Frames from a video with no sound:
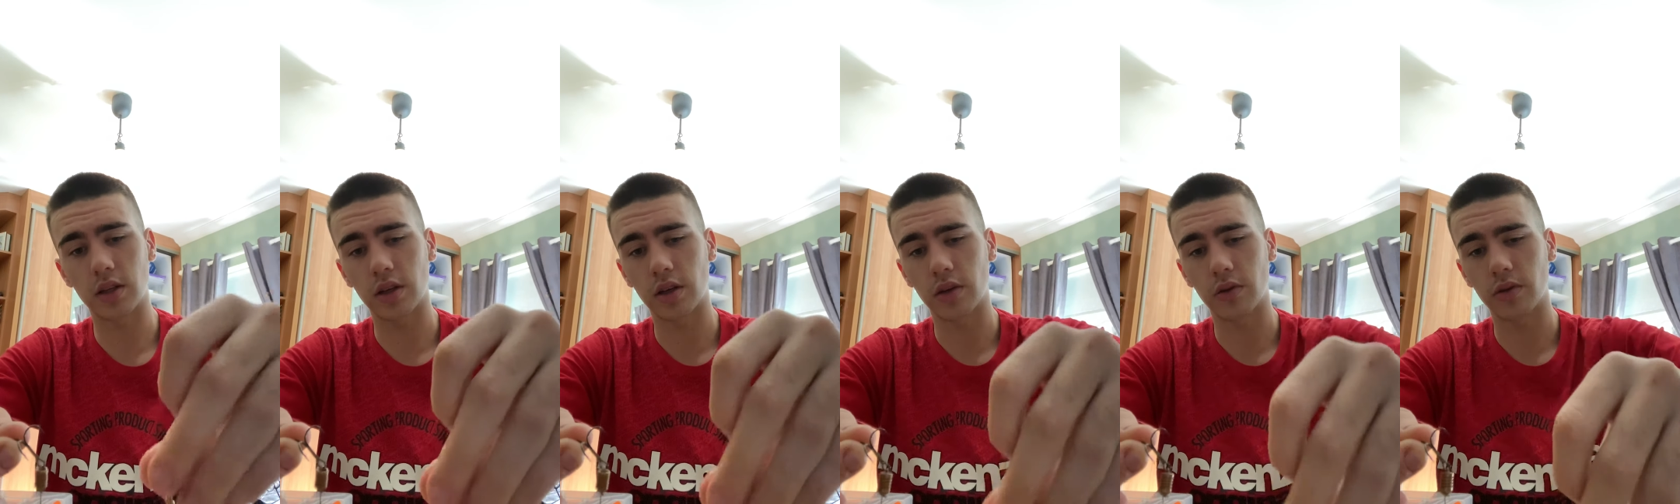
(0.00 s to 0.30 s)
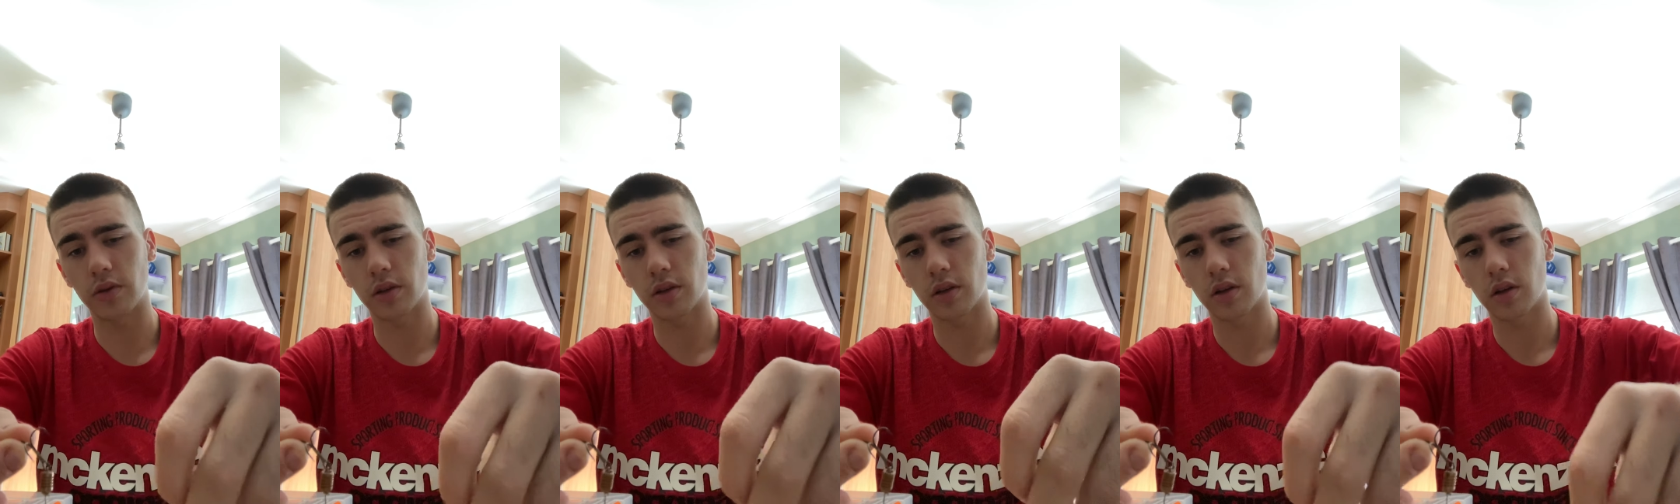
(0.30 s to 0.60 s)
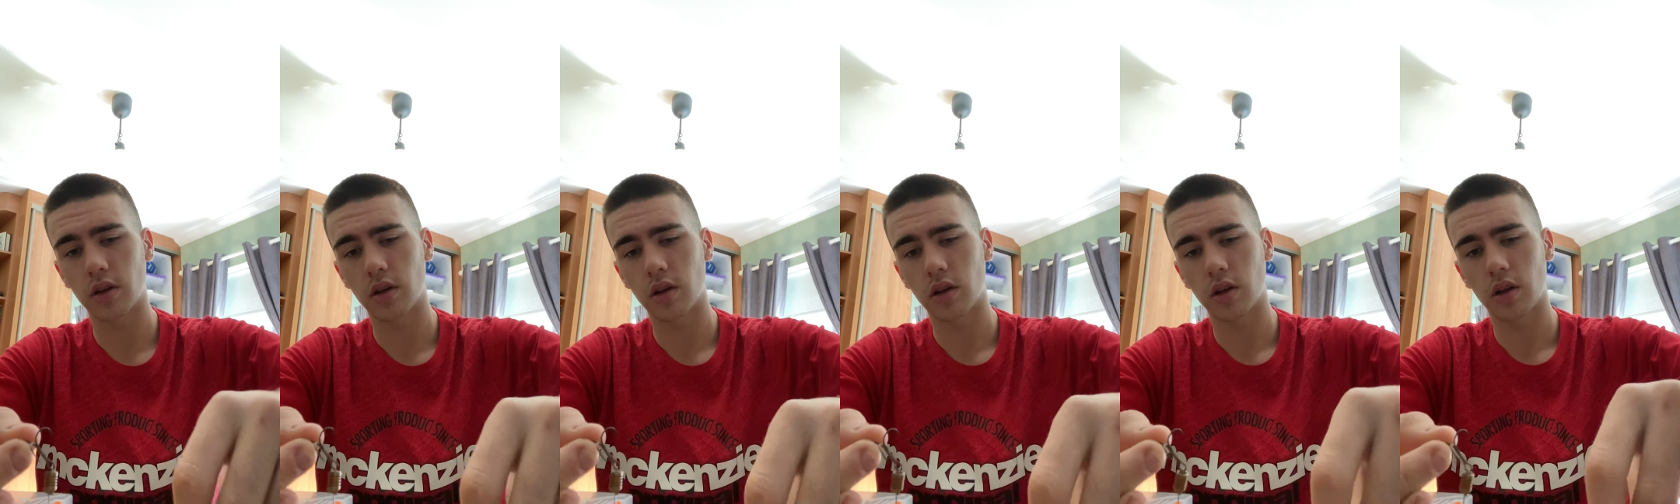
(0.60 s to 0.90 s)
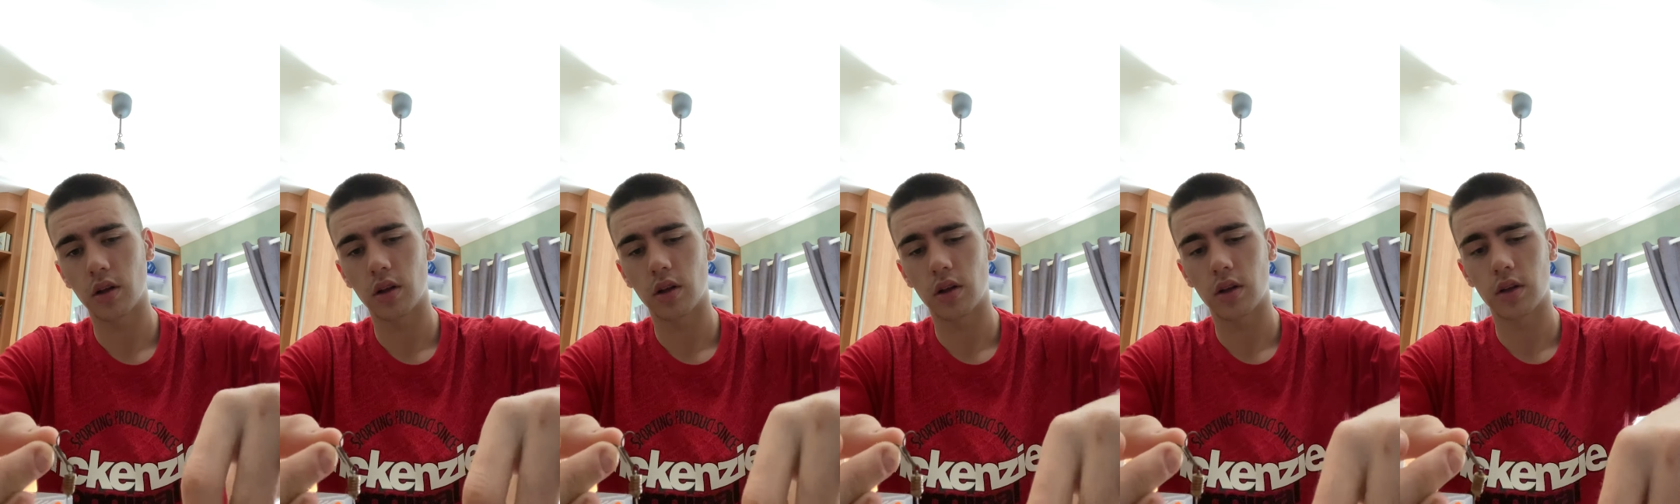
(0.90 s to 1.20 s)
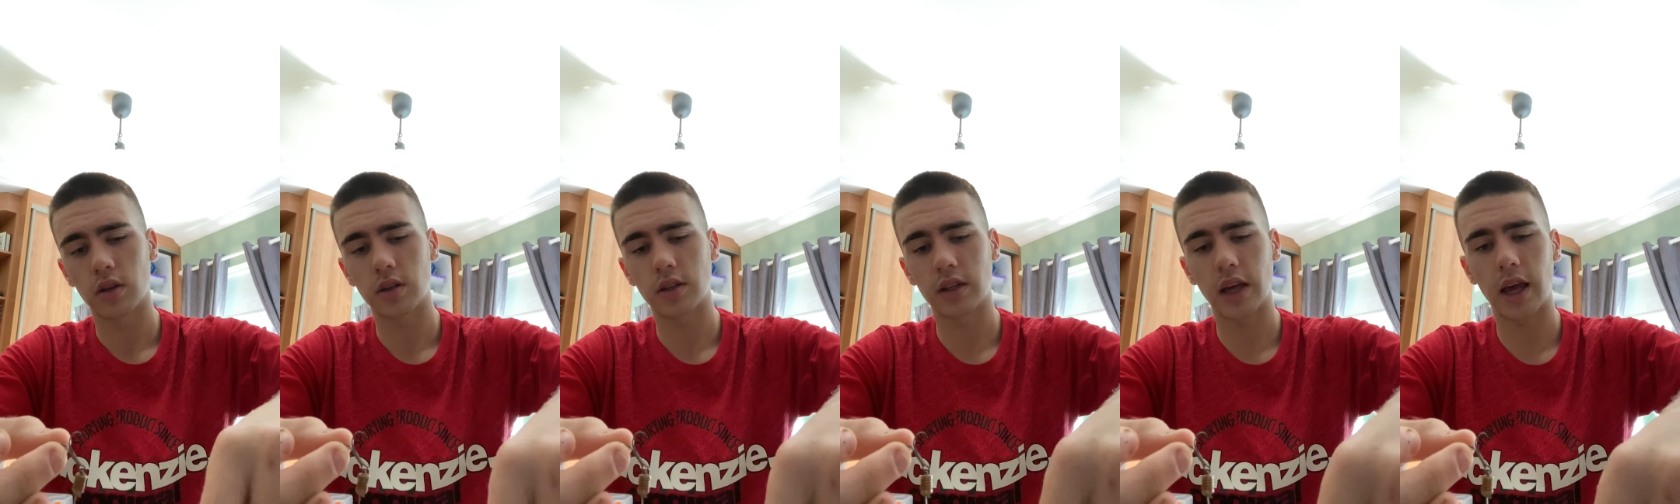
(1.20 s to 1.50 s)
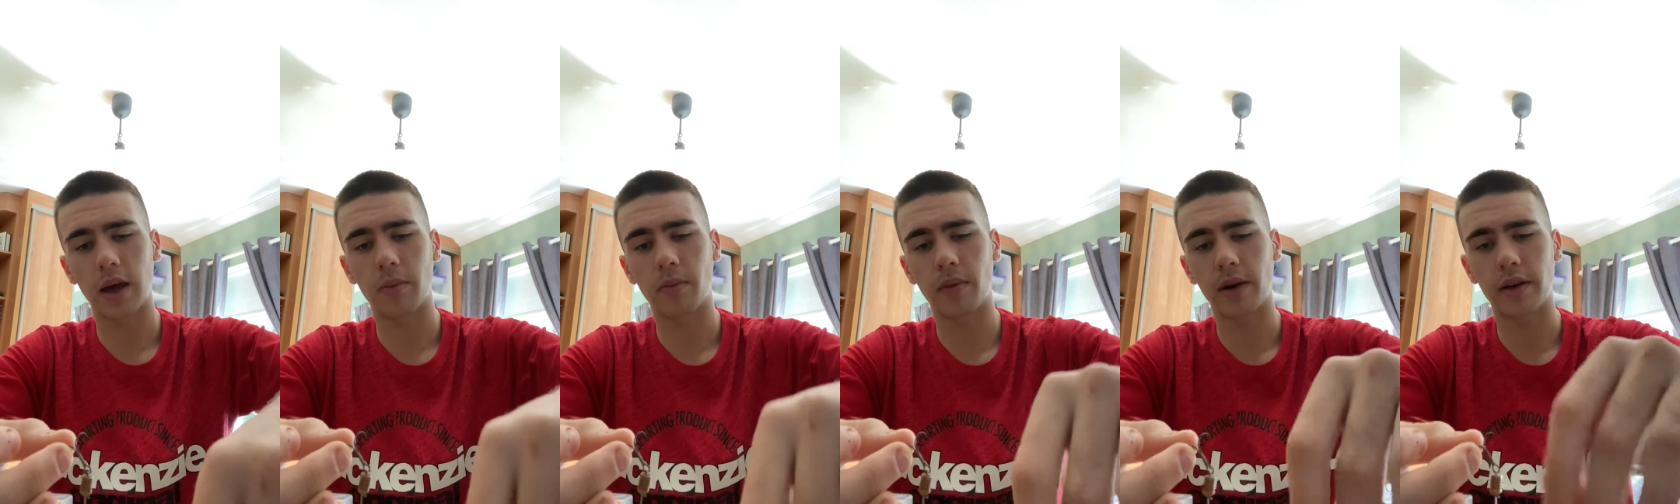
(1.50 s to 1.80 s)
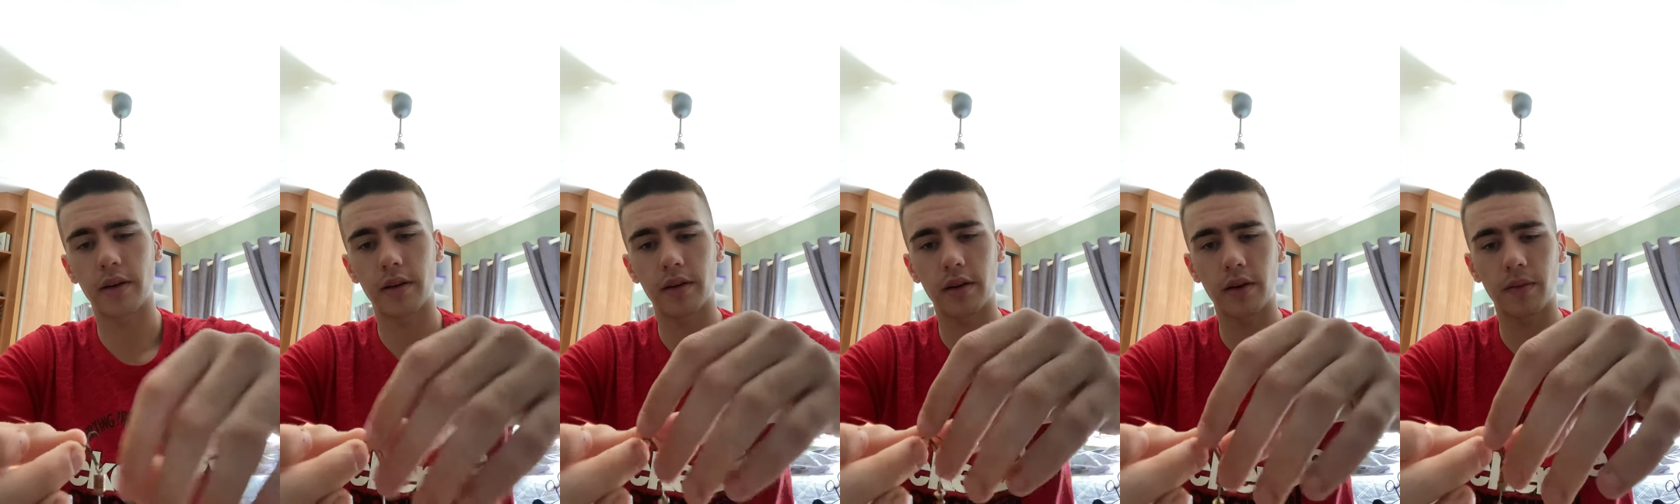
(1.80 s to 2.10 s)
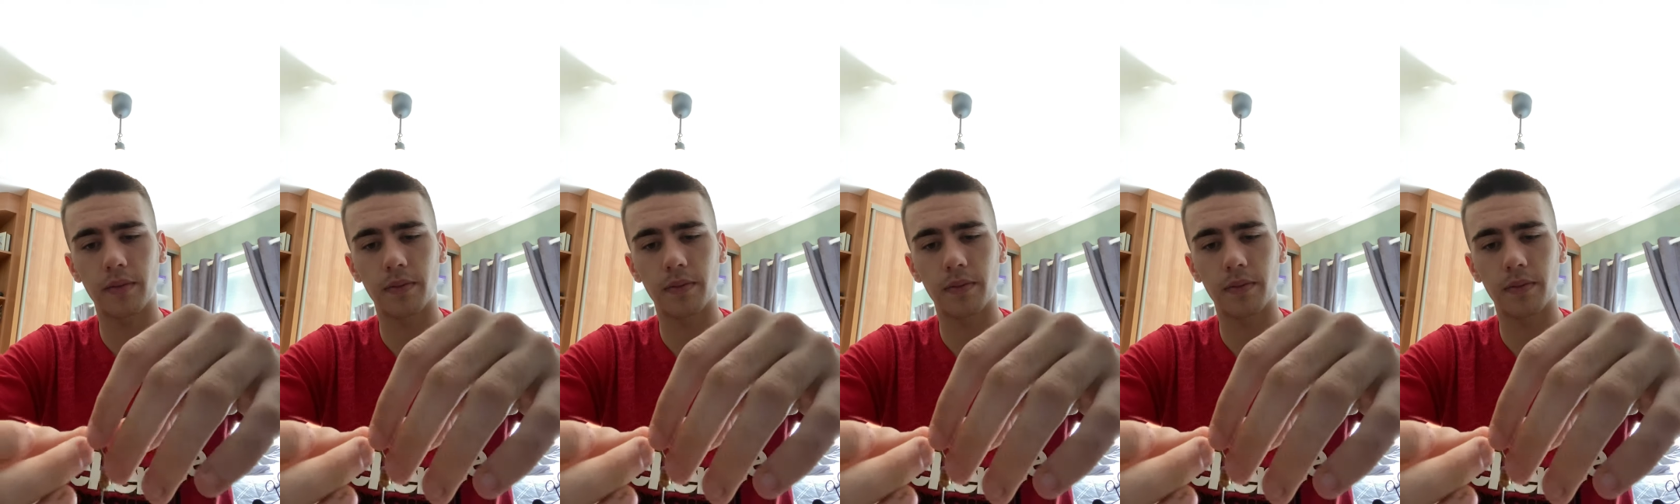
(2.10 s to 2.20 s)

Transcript: to use. Same with